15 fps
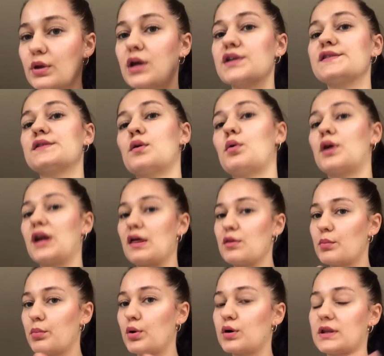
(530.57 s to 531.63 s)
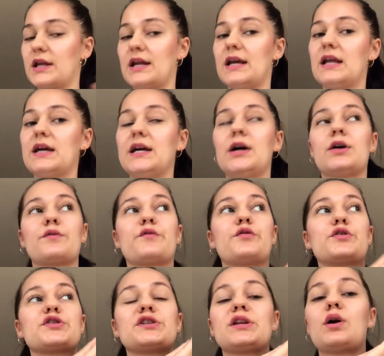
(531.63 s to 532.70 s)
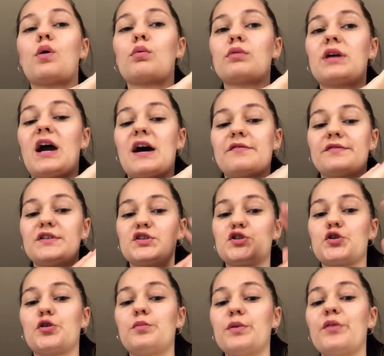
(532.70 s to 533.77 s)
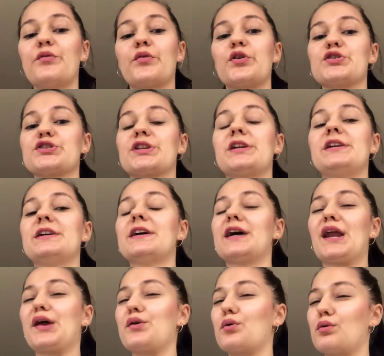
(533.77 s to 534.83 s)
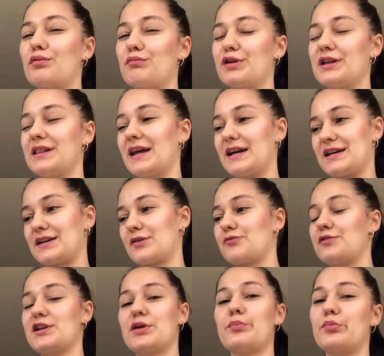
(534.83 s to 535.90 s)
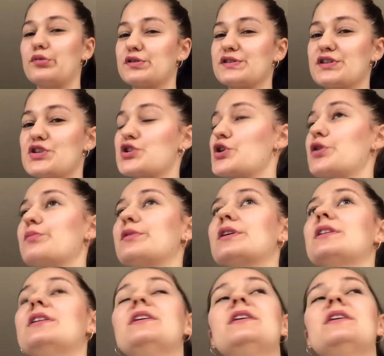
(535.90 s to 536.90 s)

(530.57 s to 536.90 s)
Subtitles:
So another book that I unfortunately only have the German version here, and I don't really like reading books in German.